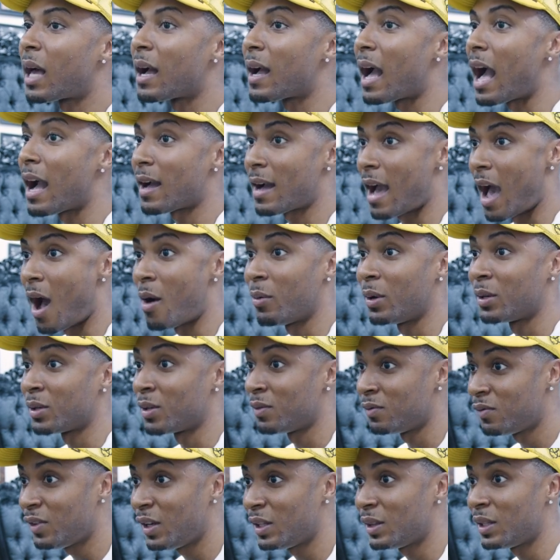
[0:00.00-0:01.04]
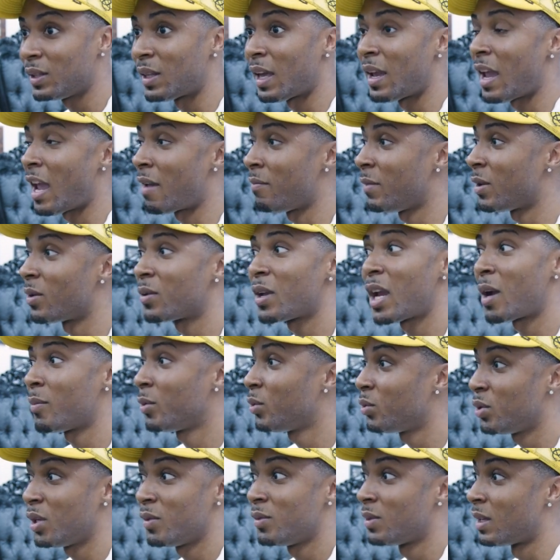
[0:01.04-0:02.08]
I got caught and convicted. They had me on
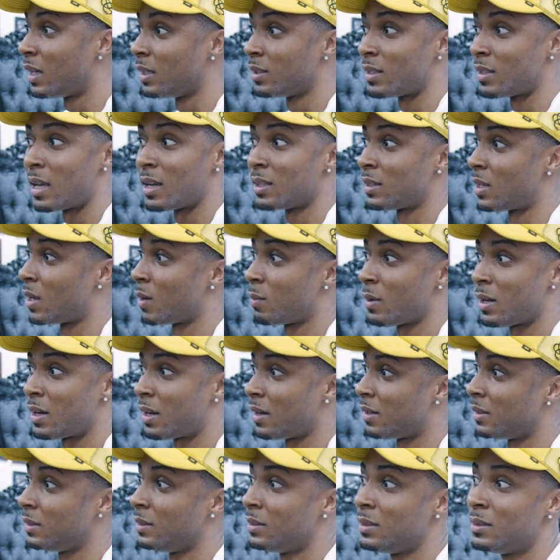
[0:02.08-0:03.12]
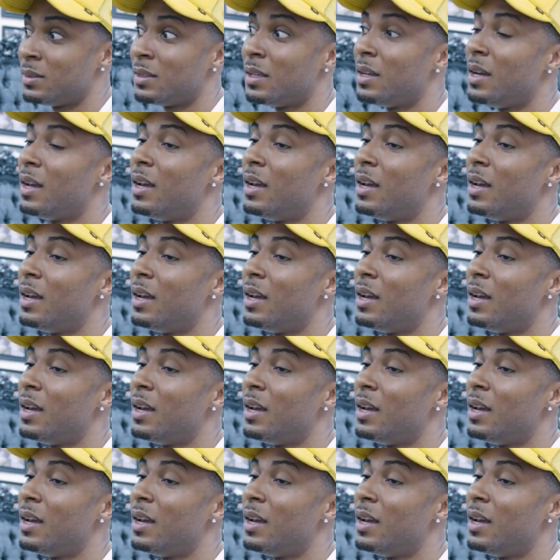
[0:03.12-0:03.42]
camera doing everything, so I could talk about all this.